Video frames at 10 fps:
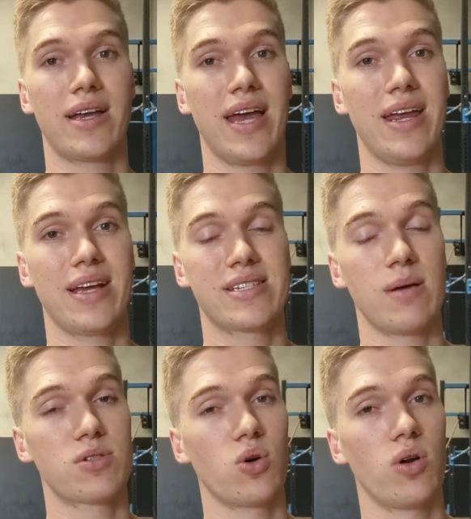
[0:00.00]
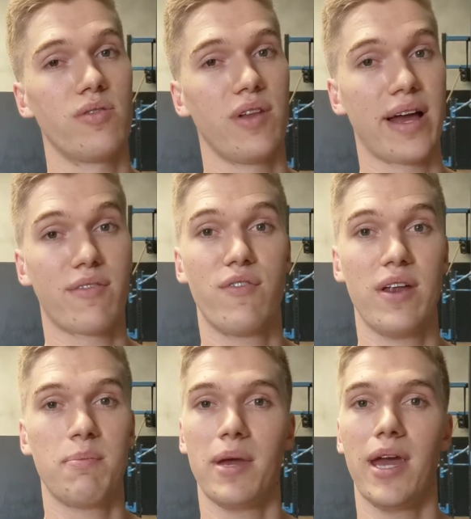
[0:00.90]
getting some sort of like
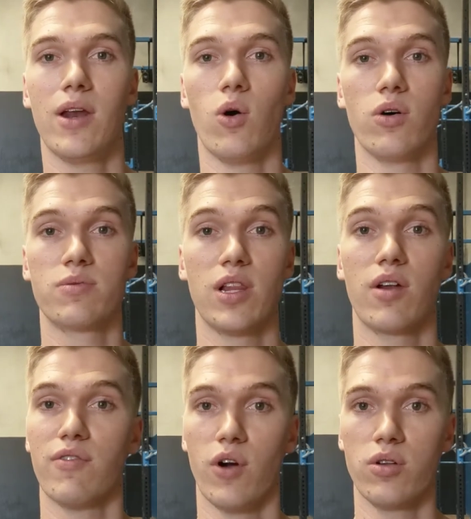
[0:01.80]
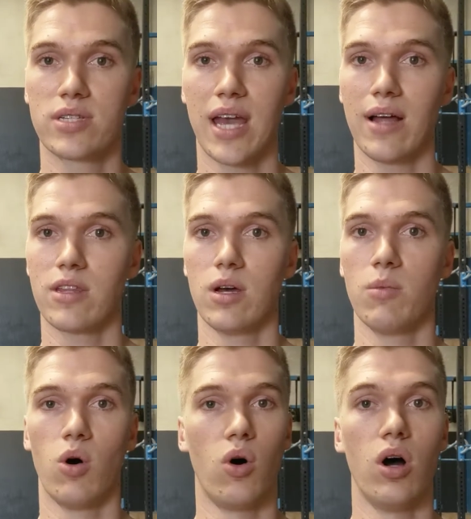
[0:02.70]
Fitbit, or a lot of phones count
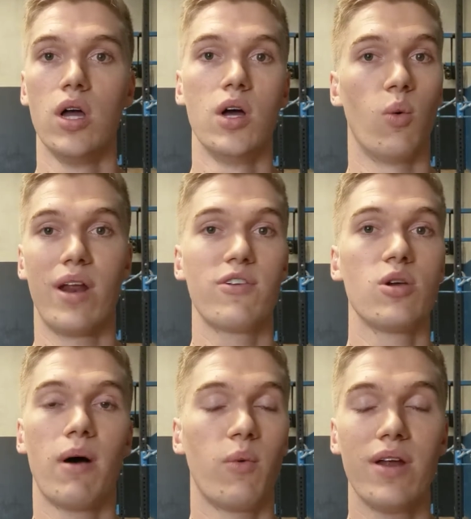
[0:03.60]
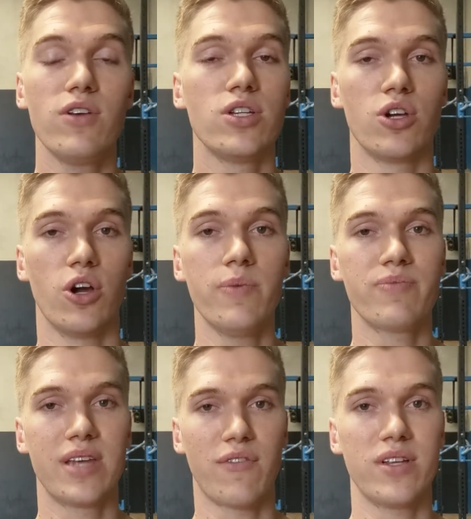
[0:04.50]
them, or whatever you do,
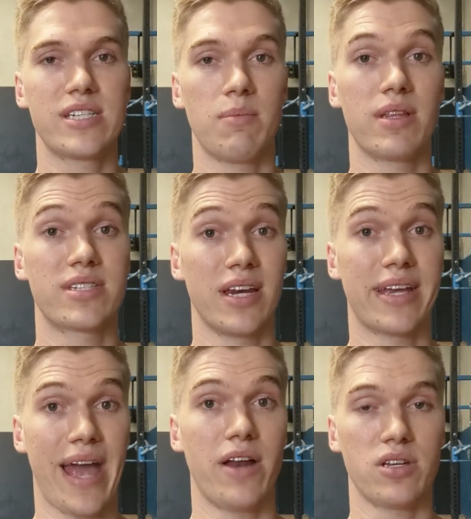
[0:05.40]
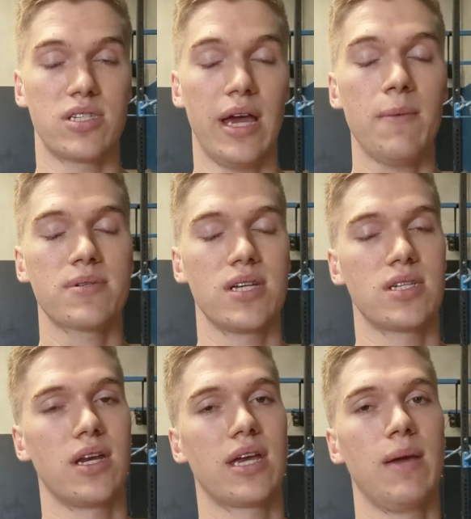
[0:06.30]
definitely something that's going to count your steps
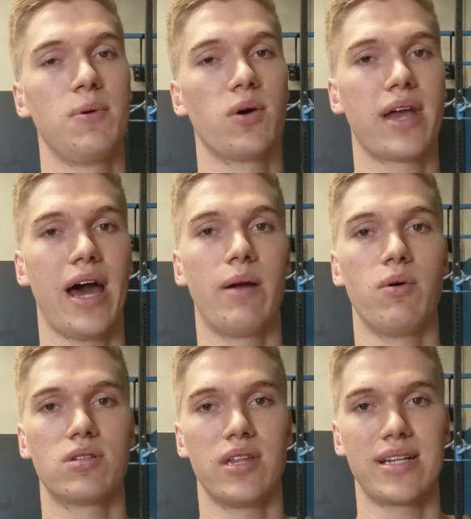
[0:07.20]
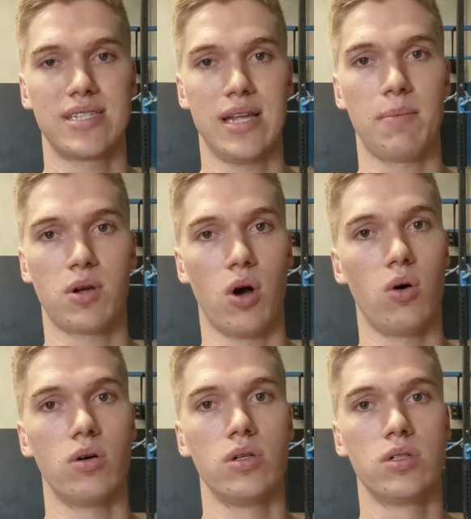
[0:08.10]
is going to keep you accountable to that step
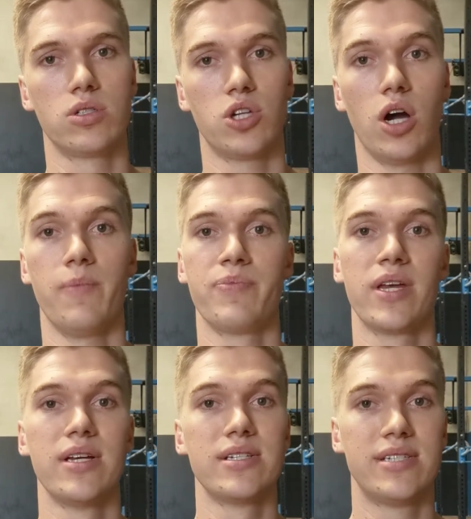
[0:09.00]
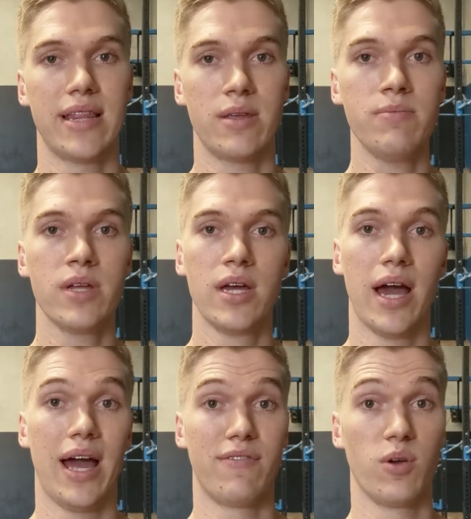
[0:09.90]
goal. So set them,
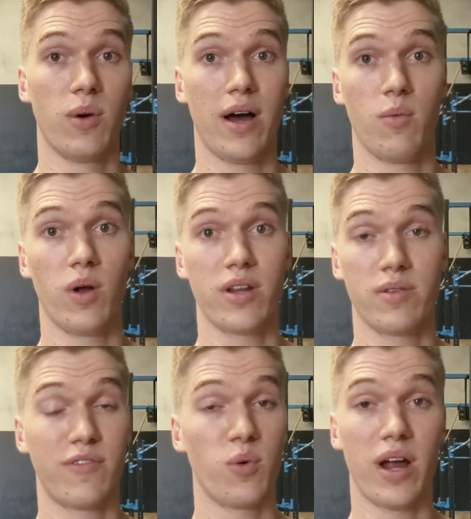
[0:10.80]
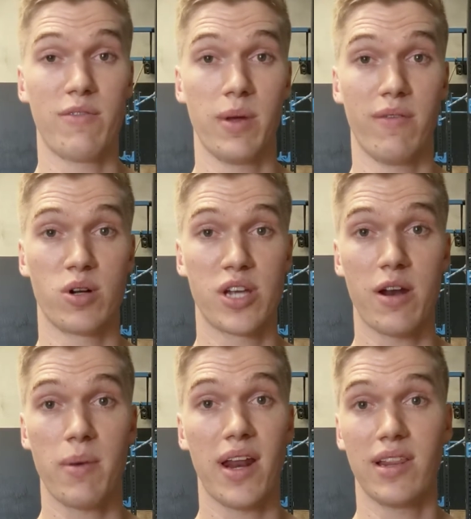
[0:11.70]
and if you want to have a bit of a
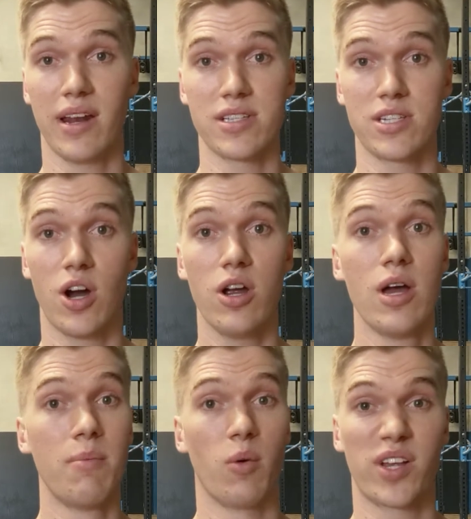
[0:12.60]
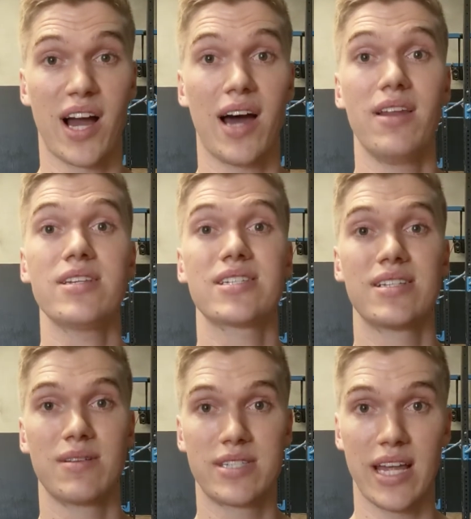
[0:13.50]
chat about it, let us know. But regardless,
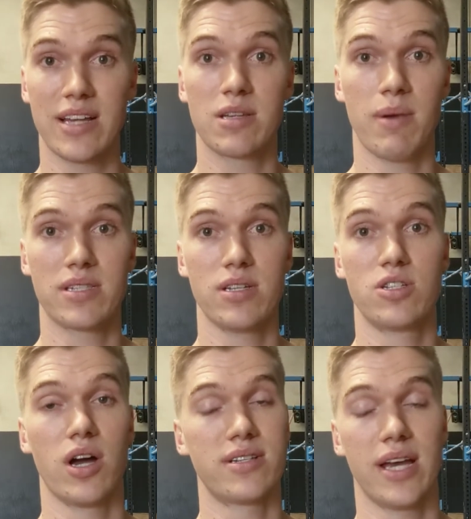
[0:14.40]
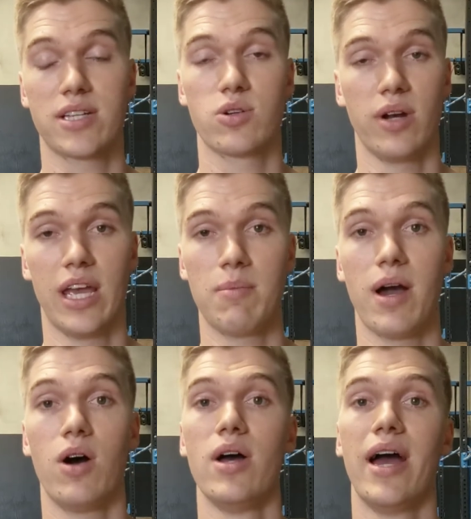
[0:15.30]
send us a message, text or an
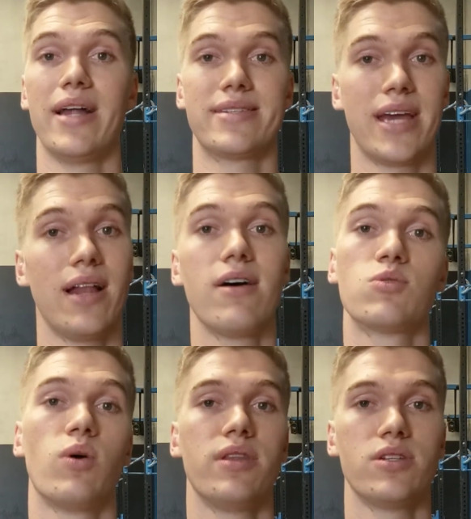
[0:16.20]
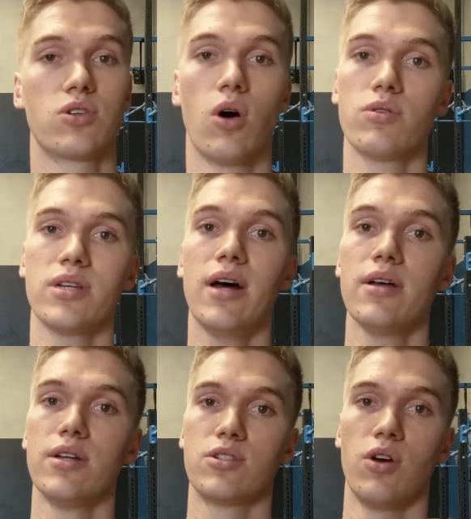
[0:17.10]
email, and tell us what these goals
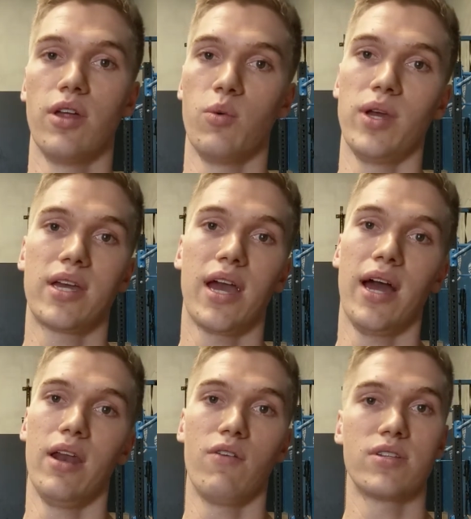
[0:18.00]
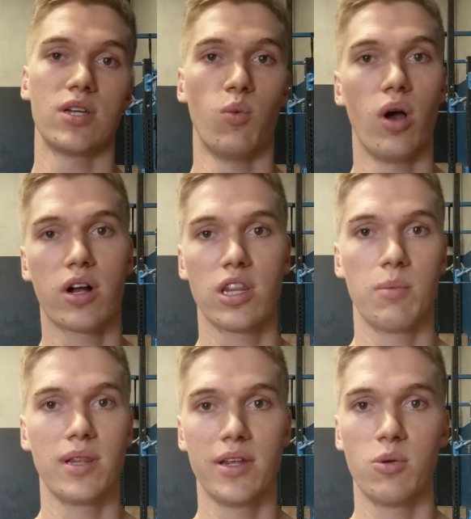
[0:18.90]
are so that we can obviously work on
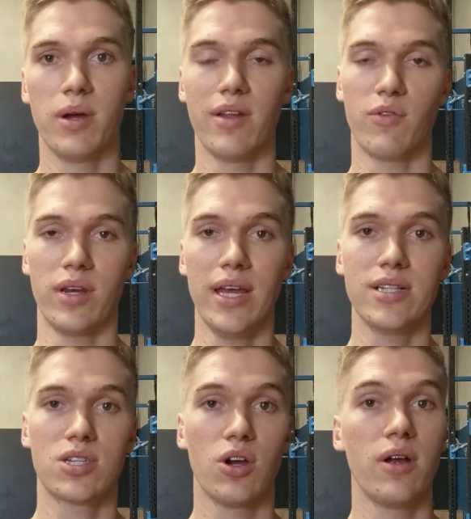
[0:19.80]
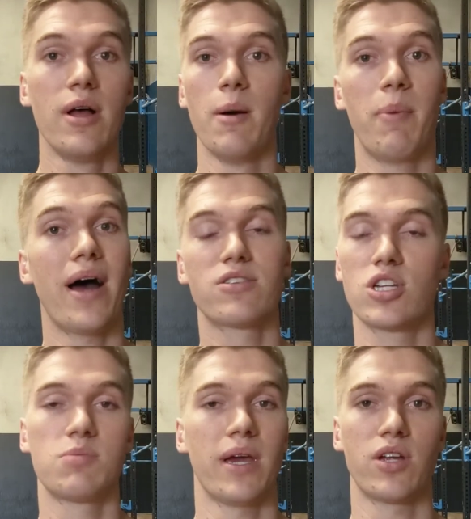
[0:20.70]
them a little bit if we need to, but
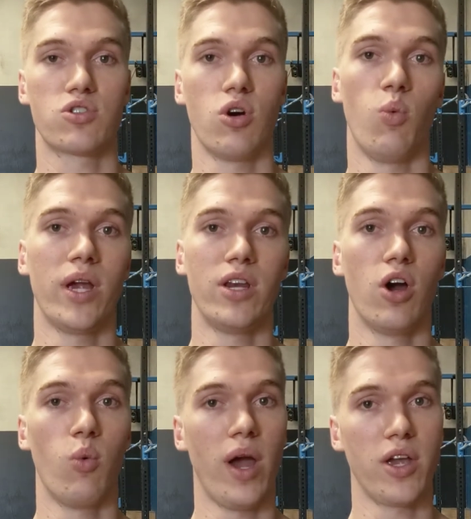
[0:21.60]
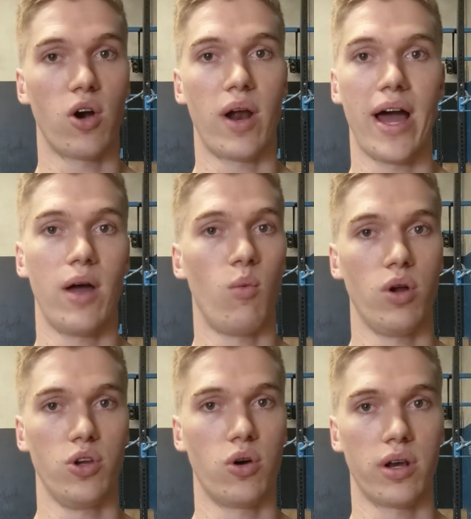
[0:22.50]
just making sure we know where you're at and
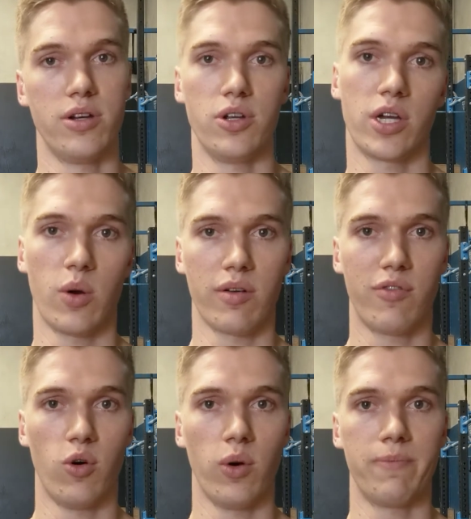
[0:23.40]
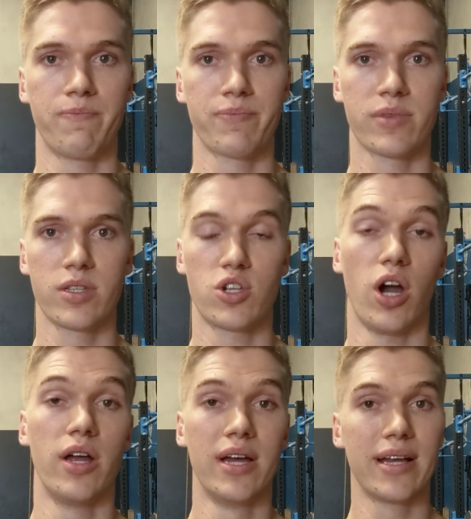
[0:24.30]
what you're going to do going forward.
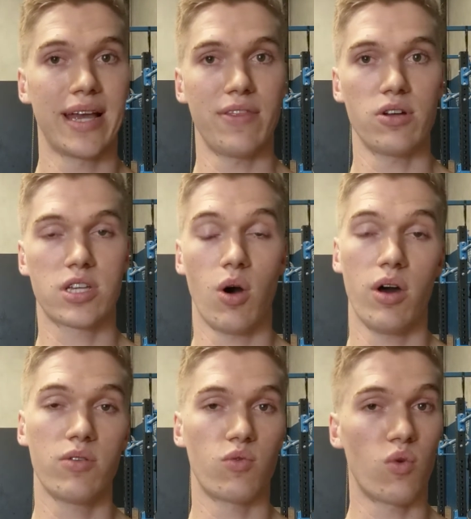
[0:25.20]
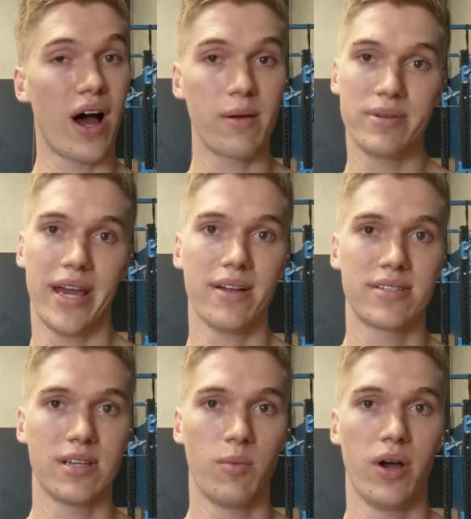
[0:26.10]
So get those going, write them
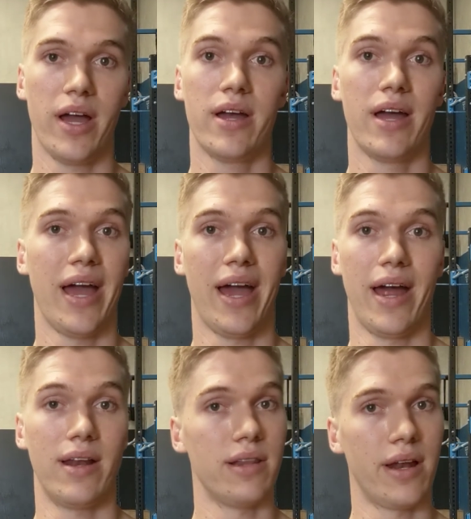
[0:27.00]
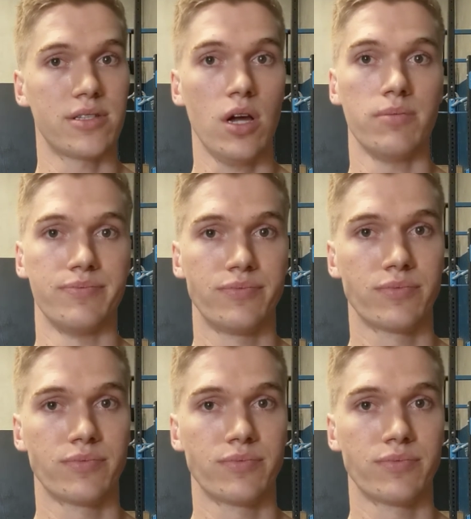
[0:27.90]
down somewhere, and let us know.